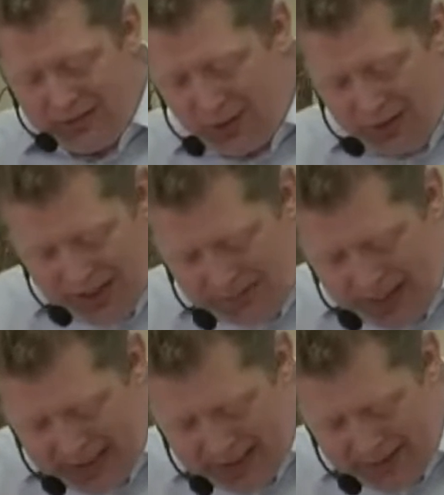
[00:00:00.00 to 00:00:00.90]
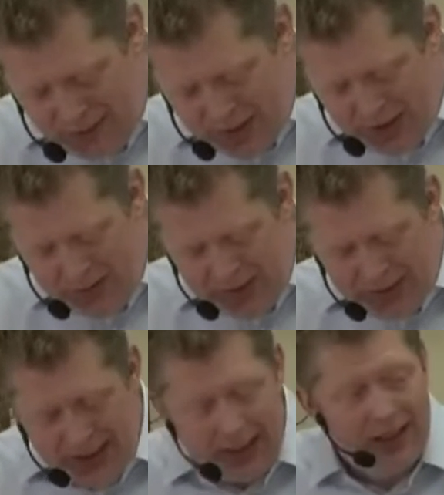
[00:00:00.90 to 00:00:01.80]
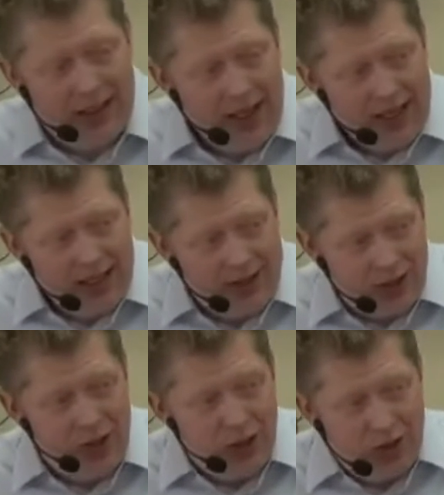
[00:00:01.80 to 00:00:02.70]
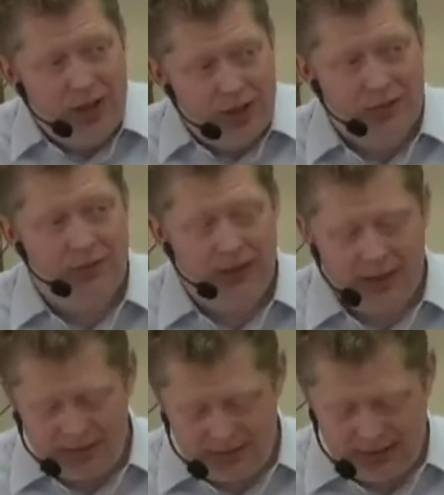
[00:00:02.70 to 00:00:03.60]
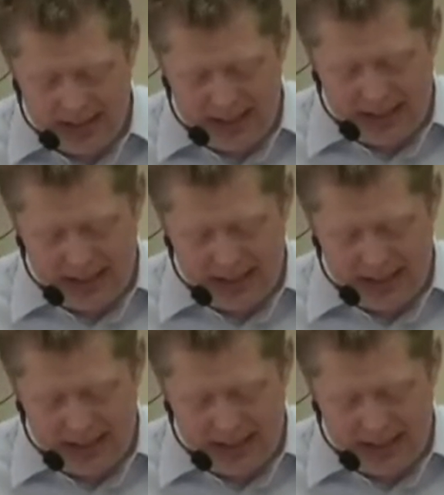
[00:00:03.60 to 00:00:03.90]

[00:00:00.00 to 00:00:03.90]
or other places of worship, but here is a new mission field.